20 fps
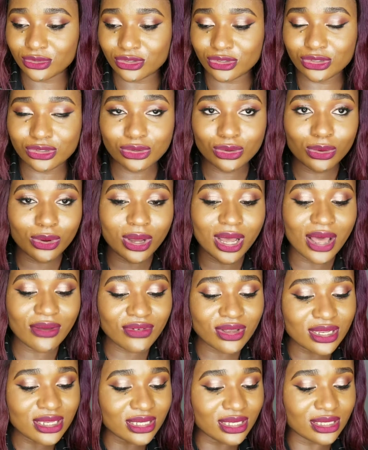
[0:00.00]
So
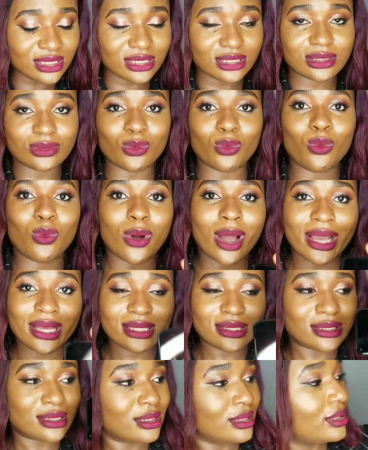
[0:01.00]
having this
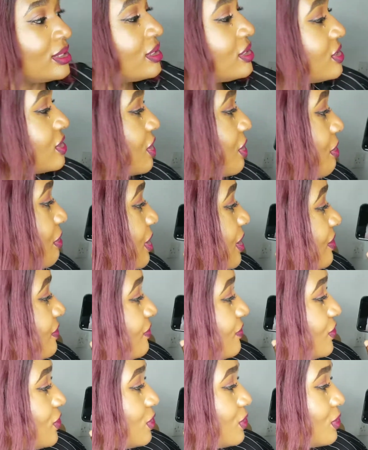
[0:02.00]
wide screen
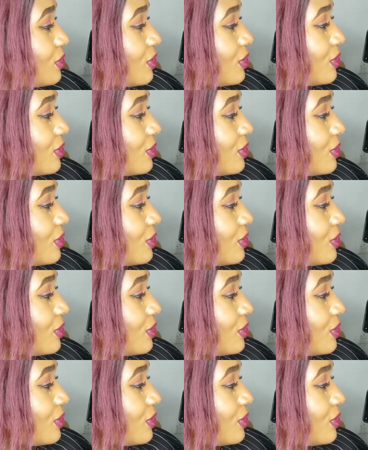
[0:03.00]
view